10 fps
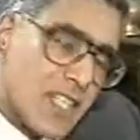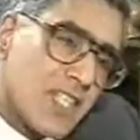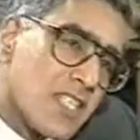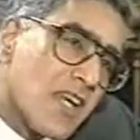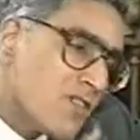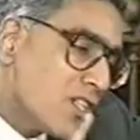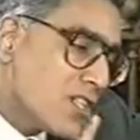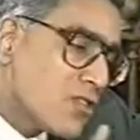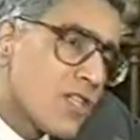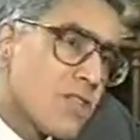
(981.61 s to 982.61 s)
that
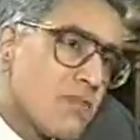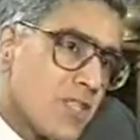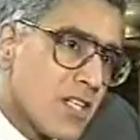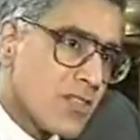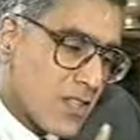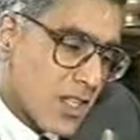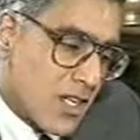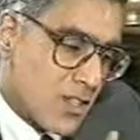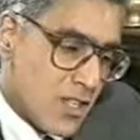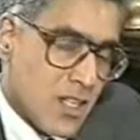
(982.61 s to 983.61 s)
73% of the
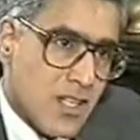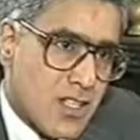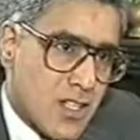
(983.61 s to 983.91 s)
country thinks